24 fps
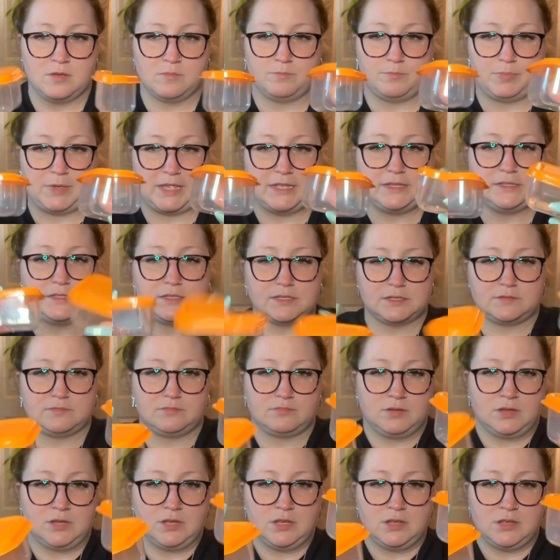
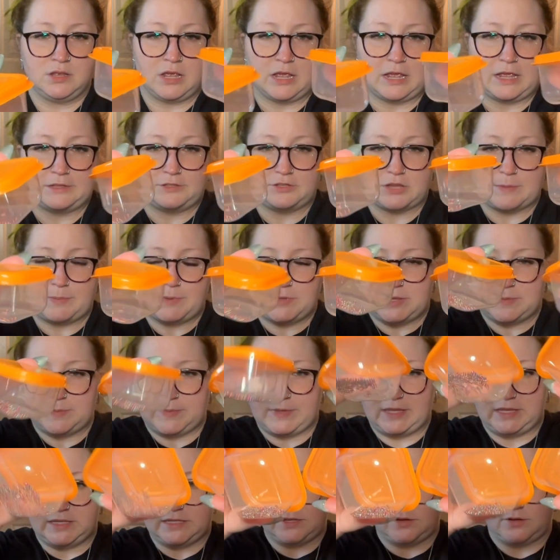beads, and so I put them in
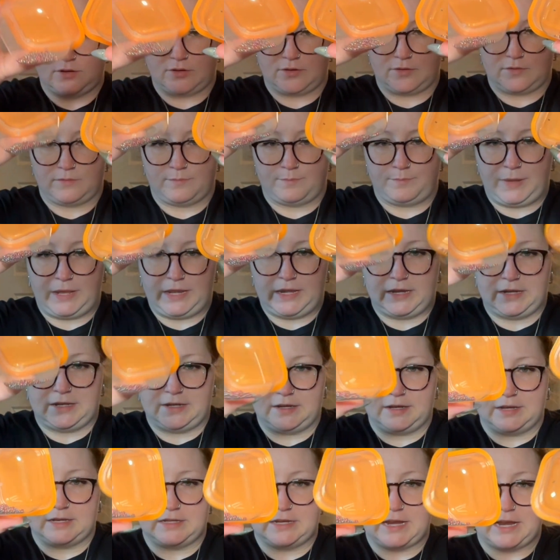these little beaded
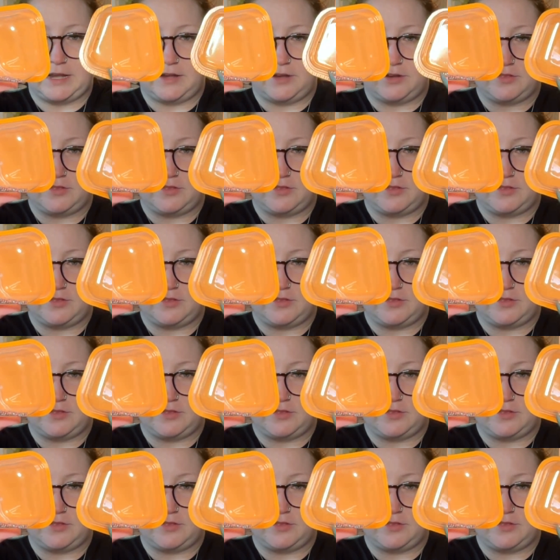container